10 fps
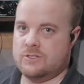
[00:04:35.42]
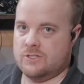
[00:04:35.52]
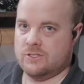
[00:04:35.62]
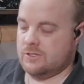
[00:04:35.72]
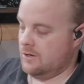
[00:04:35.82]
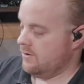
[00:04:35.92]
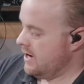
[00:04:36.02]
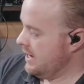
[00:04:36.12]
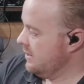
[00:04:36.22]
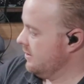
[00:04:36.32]
just a
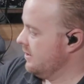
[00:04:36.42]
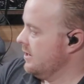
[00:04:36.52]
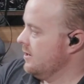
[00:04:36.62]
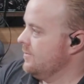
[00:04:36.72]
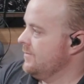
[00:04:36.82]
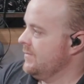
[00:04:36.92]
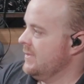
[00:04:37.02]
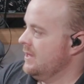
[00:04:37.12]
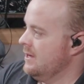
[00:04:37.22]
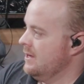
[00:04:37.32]
regular,
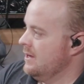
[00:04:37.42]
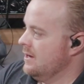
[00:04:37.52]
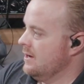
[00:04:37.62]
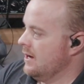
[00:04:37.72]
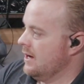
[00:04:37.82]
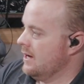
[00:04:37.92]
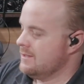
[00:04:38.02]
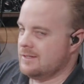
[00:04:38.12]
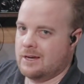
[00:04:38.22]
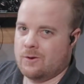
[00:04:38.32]

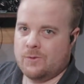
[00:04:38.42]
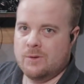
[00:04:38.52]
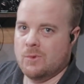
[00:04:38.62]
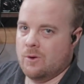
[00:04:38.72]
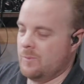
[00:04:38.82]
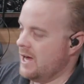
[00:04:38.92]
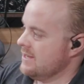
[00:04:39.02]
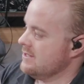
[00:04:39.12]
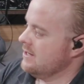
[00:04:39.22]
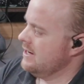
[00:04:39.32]
it's like a Remo
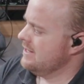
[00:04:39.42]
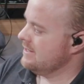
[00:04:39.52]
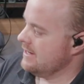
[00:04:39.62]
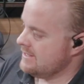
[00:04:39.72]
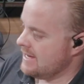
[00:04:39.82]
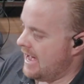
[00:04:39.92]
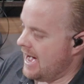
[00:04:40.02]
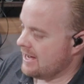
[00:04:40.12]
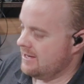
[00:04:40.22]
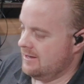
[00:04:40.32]
Ambassador. It's an
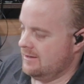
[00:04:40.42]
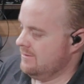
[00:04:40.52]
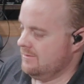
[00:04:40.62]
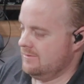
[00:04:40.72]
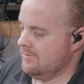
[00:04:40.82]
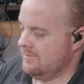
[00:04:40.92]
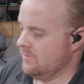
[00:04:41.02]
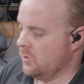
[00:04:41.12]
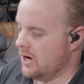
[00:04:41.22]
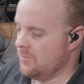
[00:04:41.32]
Attack
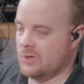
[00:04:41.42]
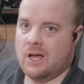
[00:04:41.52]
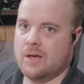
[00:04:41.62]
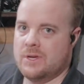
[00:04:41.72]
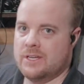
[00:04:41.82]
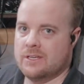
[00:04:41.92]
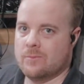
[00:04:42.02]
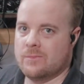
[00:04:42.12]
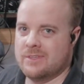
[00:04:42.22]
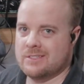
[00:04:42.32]
1-ply
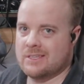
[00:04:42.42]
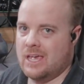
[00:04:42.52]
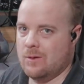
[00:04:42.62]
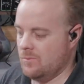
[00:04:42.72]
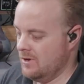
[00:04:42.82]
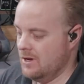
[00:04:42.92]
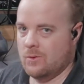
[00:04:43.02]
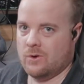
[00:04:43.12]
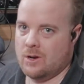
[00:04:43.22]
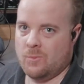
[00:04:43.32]
medium. This came
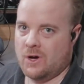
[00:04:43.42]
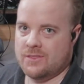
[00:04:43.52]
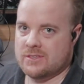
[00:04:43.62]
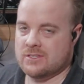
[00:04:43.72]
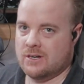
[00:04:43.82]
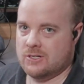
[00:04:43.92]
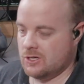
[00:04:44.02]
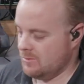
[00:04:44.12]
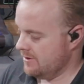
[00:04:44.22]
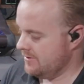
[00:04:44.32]
when I bought the snare
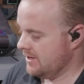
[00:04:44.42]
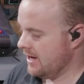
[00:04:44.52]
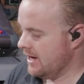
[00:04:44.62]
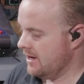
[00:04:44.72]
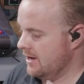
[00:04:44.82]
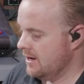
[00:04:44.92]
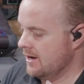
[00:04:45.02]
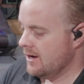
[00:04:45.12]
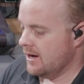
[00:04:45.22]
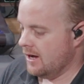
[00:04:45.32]
drum off the guy.
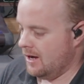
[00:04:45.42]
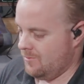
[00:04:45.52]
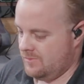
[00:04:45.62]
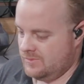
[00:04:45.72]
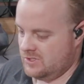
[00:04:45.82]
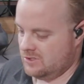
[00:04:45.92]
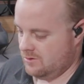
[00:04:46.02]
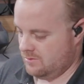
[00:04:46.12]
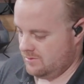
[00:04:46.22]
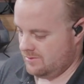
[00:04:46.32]

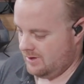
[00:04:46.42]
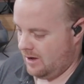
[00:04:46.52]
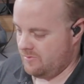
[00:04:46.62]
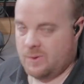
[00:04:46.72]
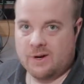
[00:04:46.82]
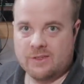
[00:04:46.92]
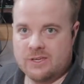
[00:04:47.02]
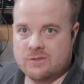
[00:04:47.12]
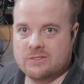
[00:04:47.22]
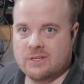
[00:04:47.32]
So I've barely
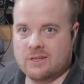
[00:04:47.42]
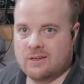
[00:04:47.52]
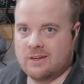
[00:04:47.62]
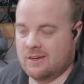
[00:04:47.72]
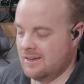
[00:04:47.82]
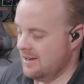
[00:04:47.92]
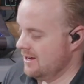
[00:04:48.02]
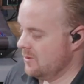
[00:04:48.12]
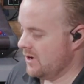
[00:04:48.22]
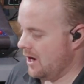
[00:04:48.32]
used it,
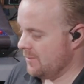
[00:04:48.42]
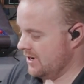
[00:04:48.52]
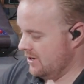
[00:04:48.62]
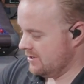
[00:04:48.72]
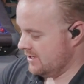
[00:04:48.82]
but I'm going to use